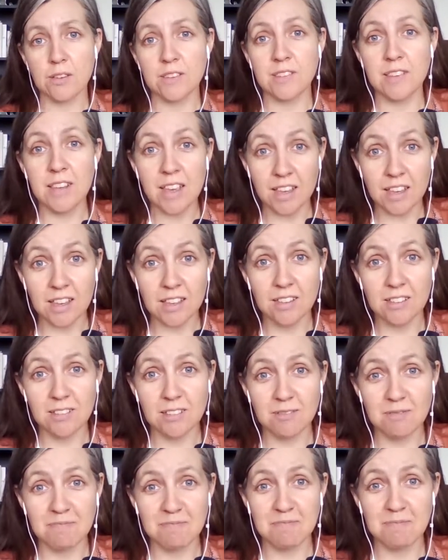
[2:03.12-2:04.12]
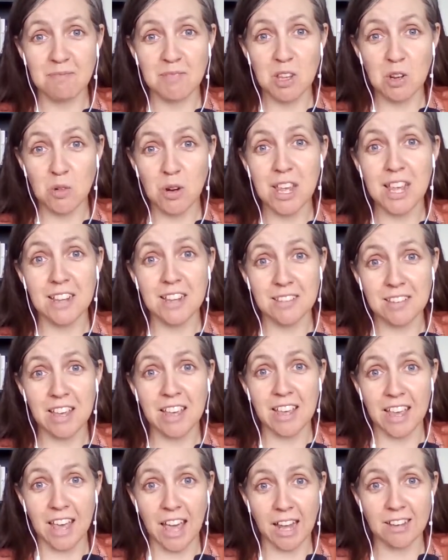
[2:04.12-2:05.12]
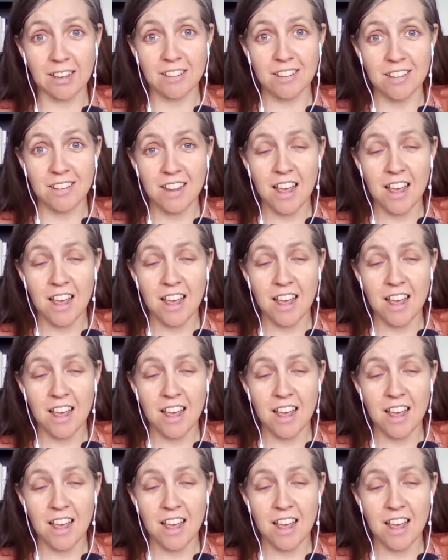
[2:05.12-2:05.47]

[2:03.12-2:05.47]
sick little kids can get,